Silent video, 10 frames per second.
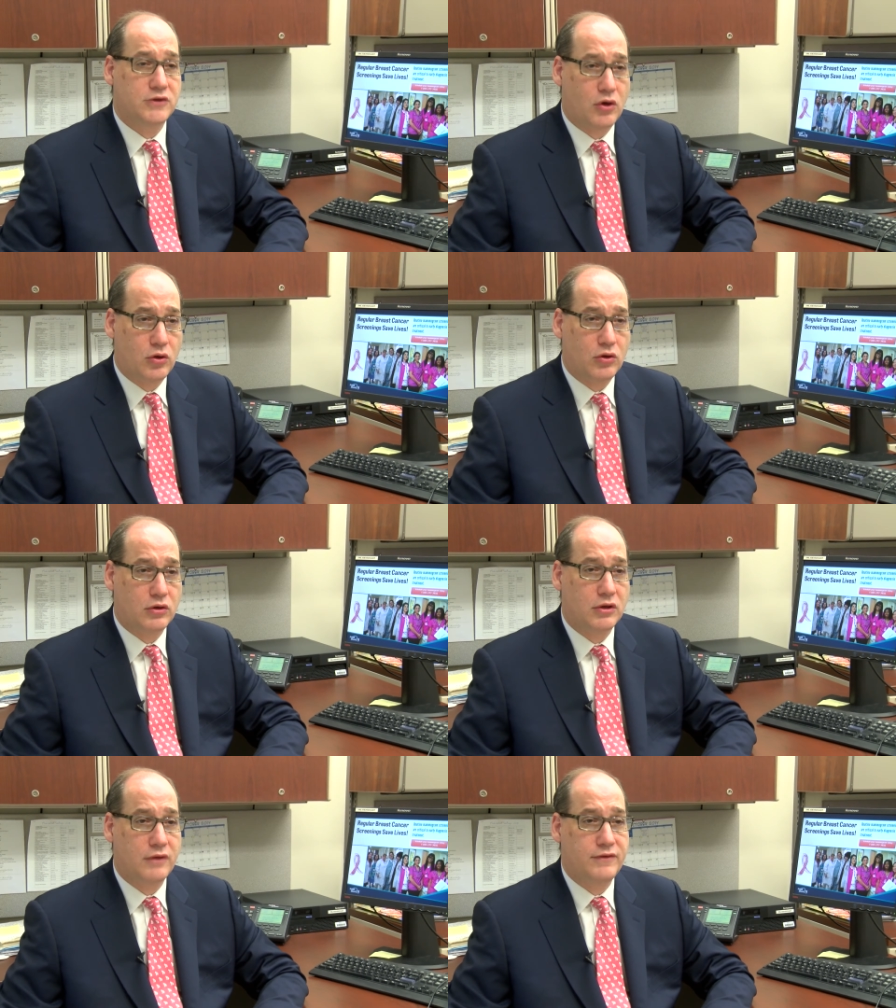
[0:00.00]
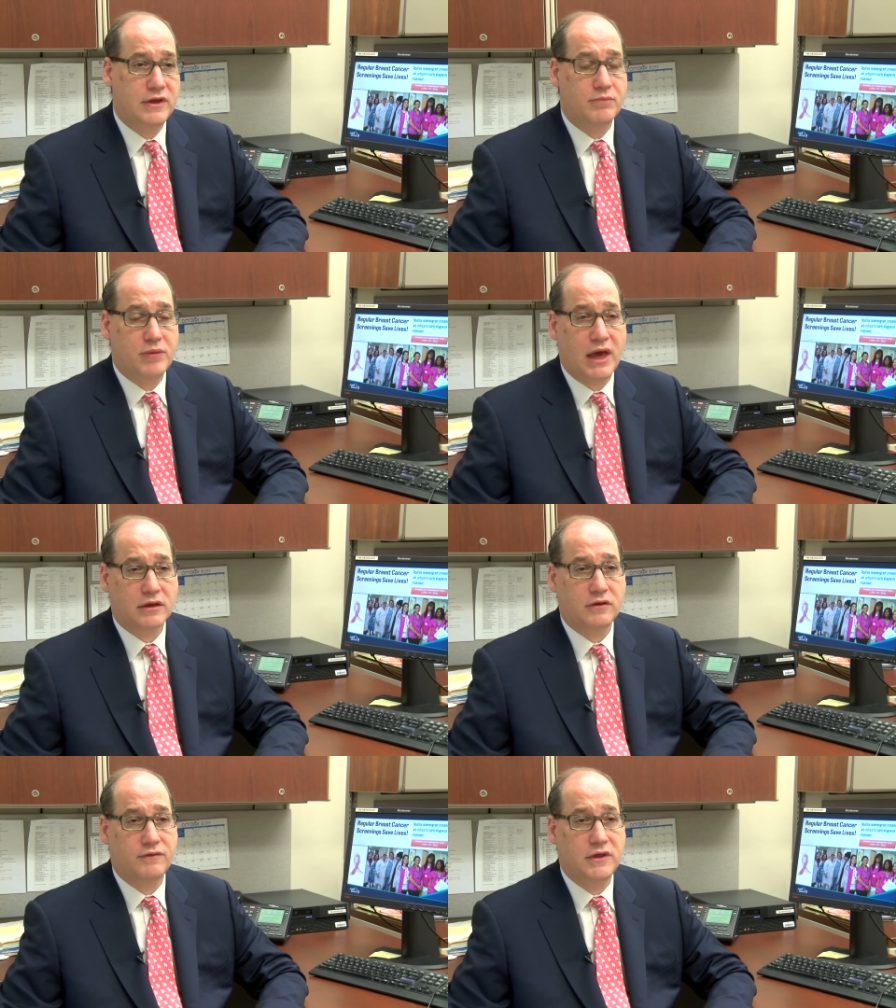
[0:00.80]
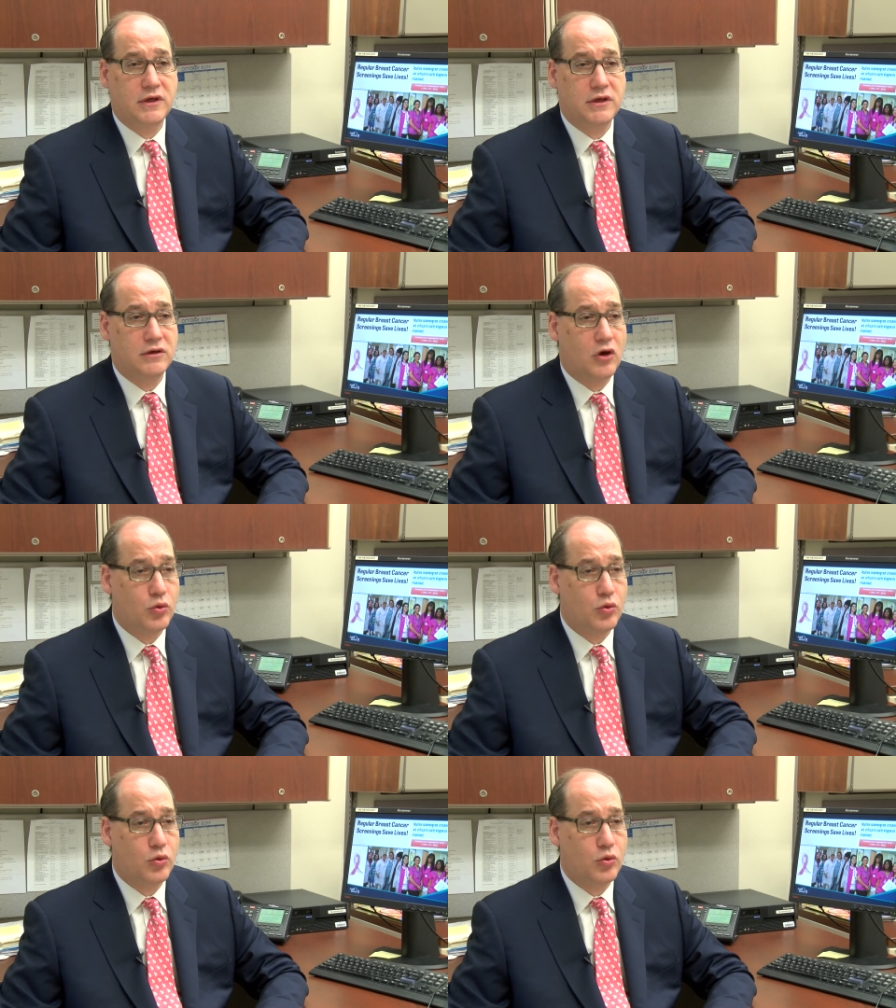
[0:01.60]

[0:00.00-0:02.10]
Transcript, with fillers: toll of the impact of the